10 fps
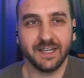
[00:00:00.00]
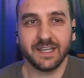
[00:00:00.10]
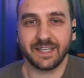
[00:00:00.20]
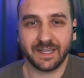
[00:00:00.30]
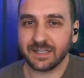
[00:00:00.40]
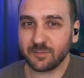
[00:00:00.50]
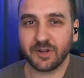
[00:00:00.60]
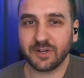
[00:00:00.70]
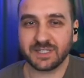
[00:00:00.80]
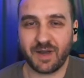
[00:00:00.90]
Get as weird
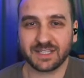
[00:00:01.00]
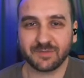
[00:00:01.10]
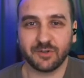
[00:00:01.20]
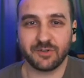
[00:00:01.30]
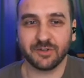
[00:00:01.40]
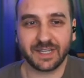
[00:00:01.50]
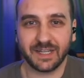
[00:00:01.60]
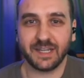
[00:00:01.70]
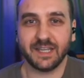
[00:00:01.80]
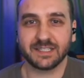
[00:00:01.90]
as possible,
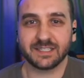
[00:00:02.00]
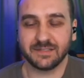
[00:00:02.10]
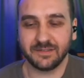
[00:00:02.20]
get as